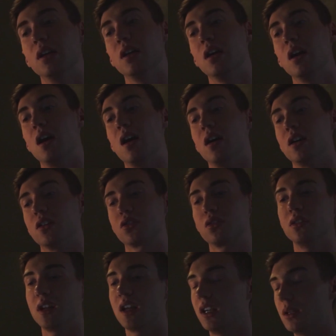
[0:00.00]
a
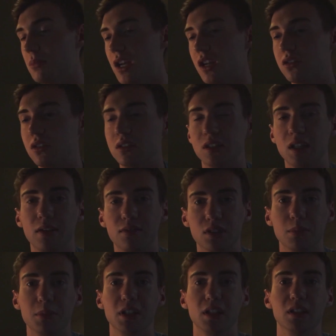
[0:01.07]
certain animation, see if
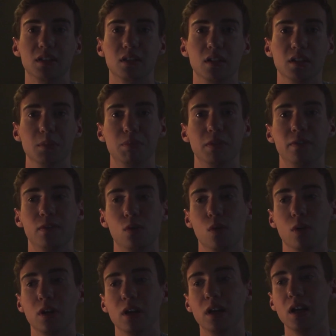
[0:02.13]
somebody has done it
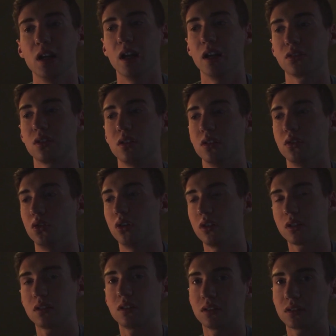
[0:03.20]
before, a certain
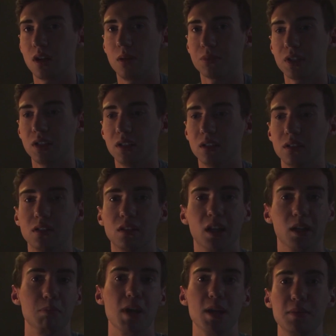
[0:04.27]
look to something,
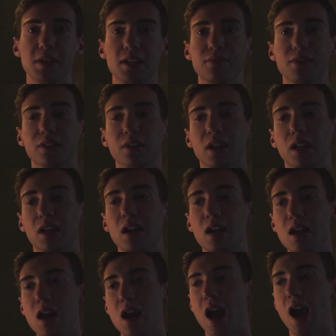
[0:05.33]
like maybe even like
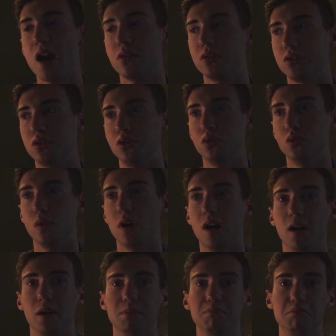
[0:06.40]
how
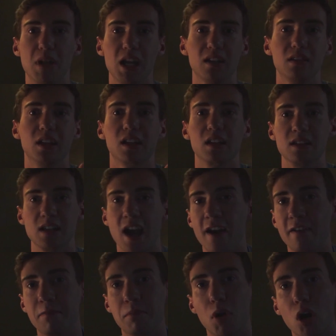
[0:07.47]
to make like a
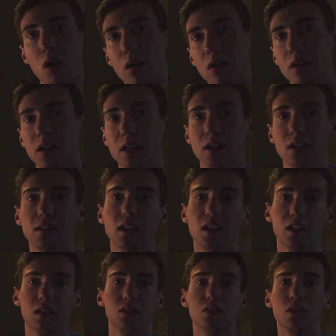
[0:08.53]
nav bar in like
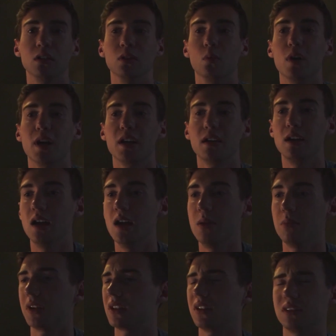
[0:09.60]
a certain way,
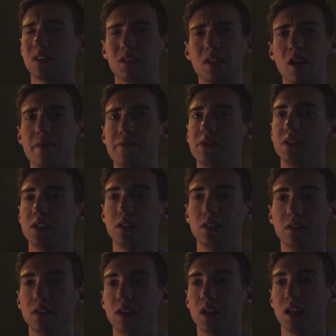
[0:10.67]
because definitely
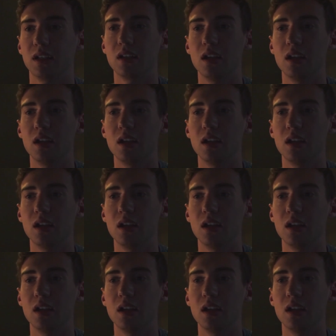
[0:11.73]
like